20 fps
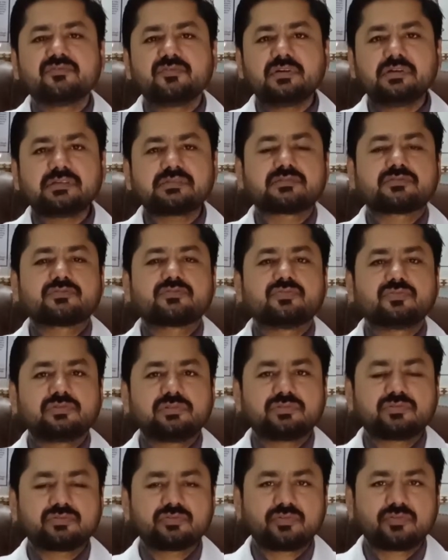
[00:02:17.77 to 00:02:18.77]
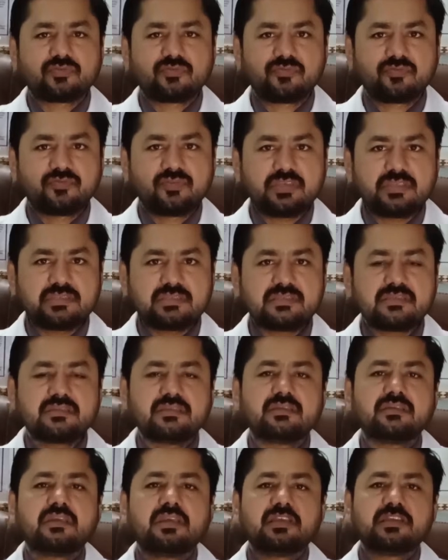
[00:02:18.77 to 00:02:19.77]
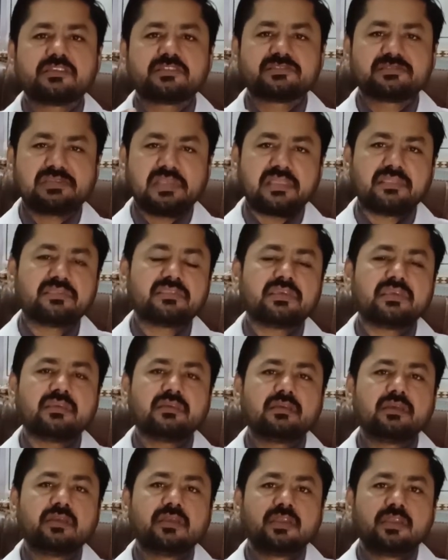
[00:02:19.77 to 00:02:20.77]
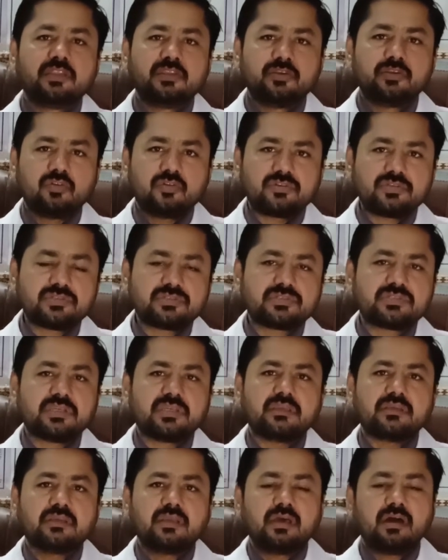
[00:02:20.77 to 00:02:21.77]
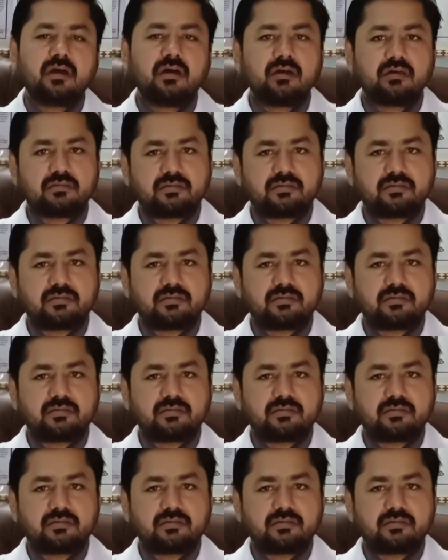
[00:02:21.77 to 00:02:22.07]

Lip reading: Natural healing works to restore functions by strengthening